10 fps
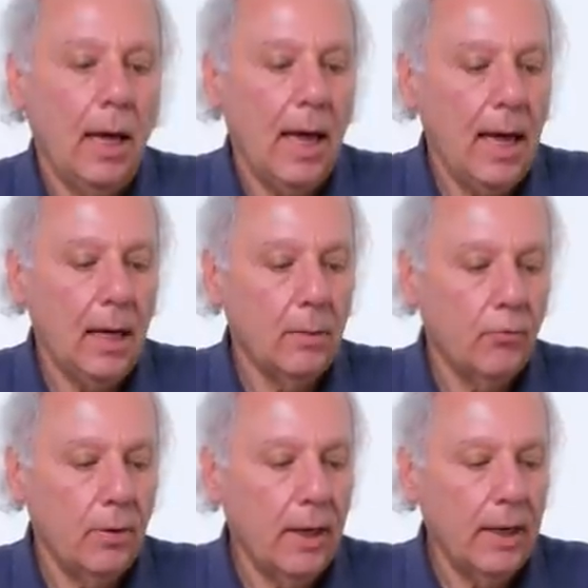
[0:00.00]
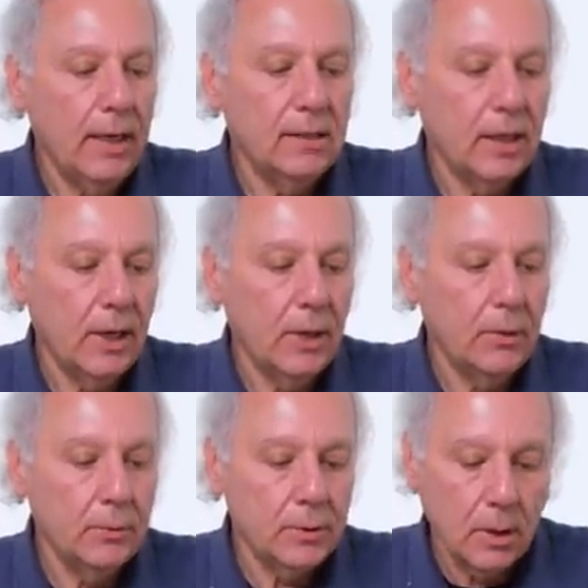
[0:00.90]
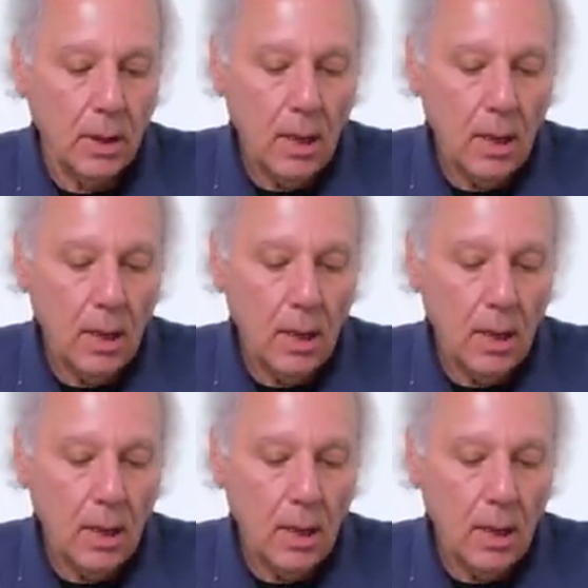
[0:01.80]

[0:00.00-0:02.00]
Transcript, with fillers: and pretty easy to use.